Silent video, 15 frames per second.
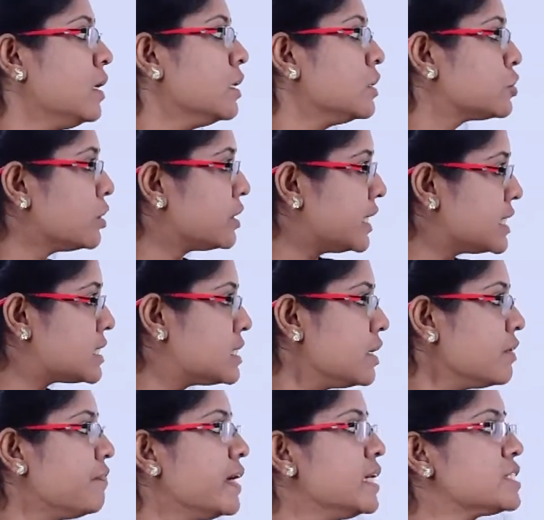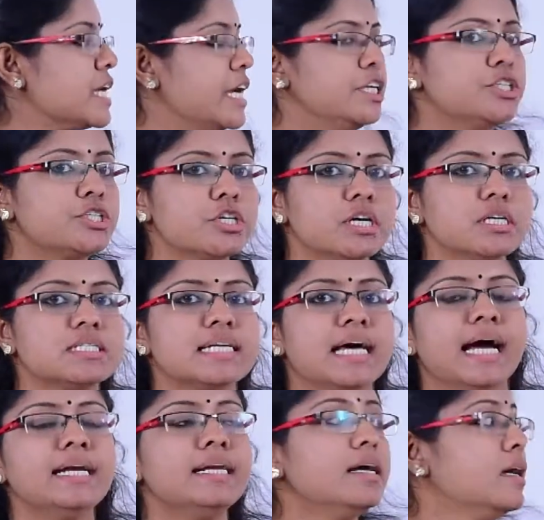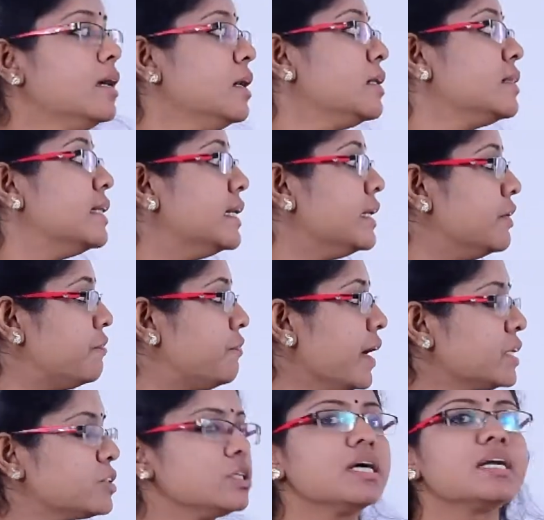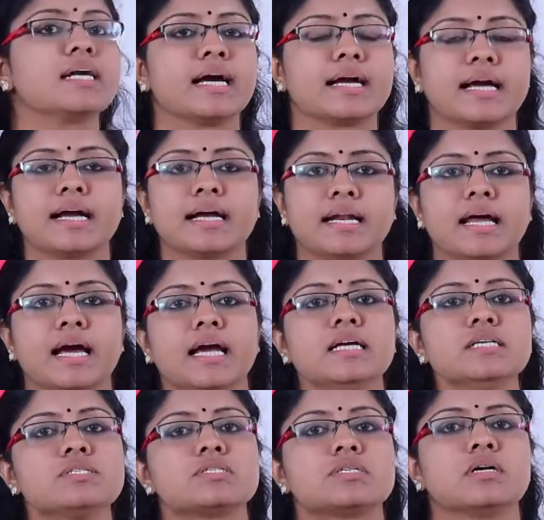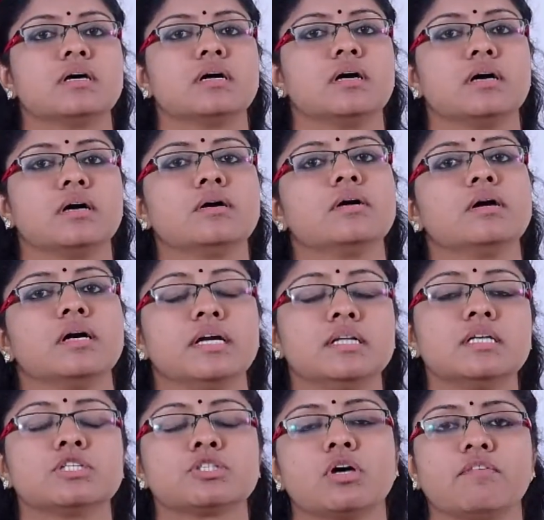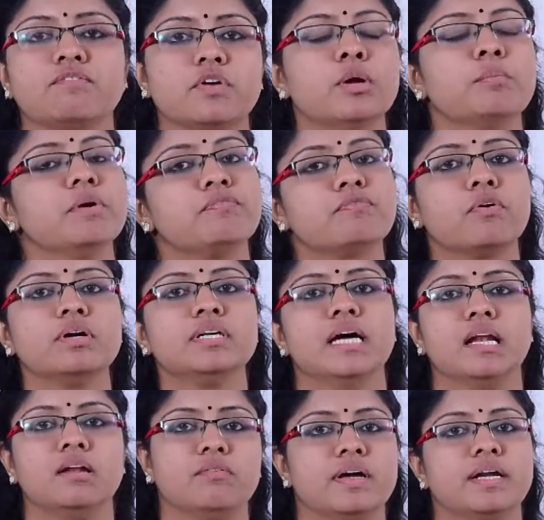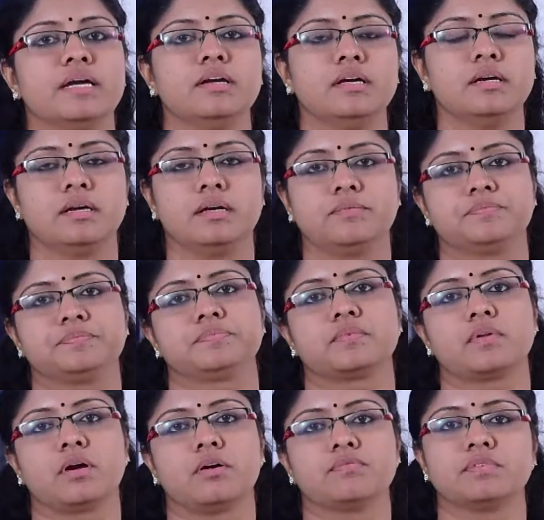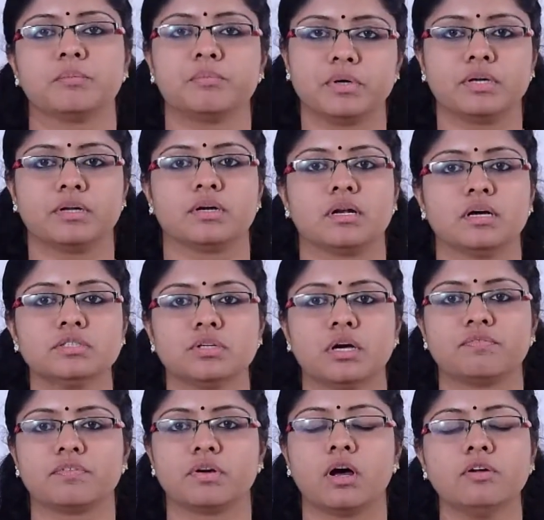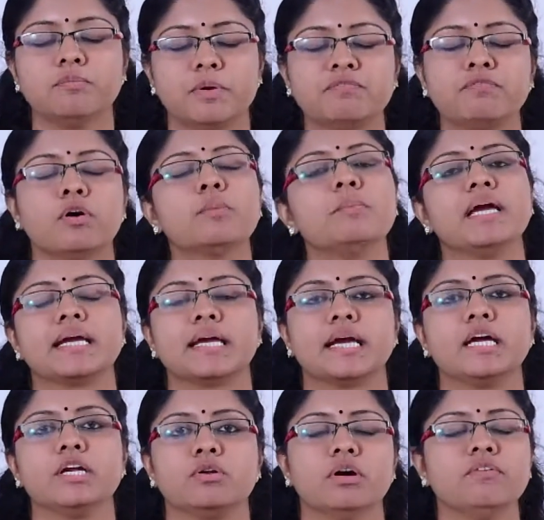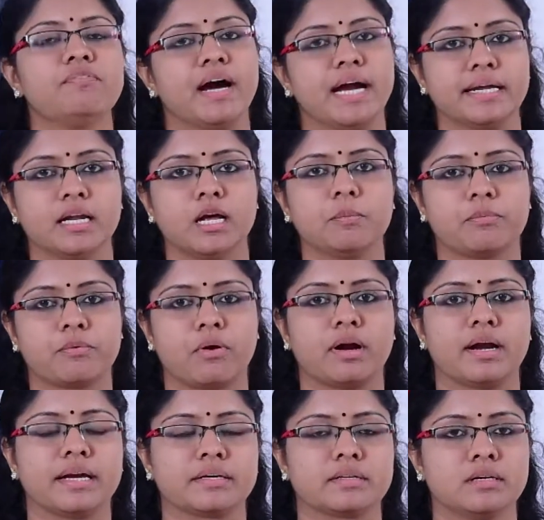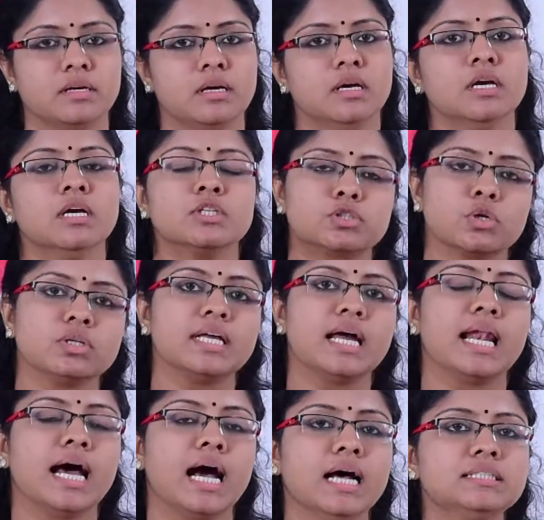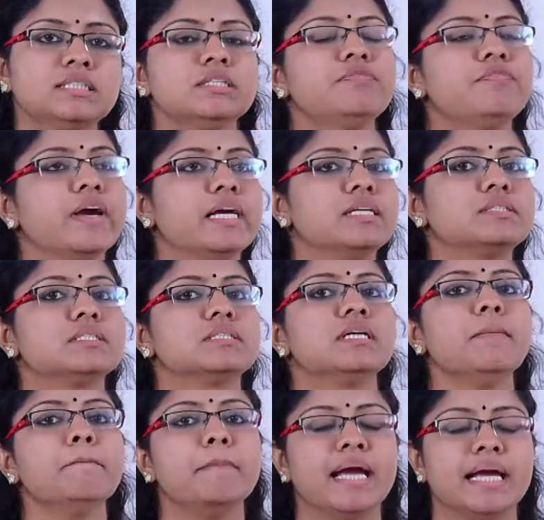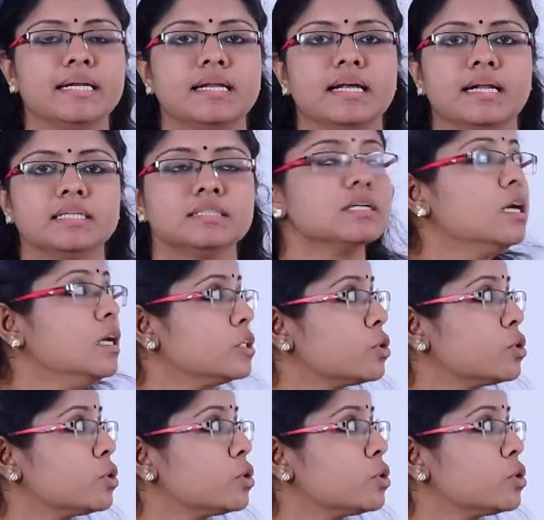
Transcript: So, testing phase ensures that the defects are recognized in the software before delivery of the particular software or before making into a final product. So, the last phase is the maintenance.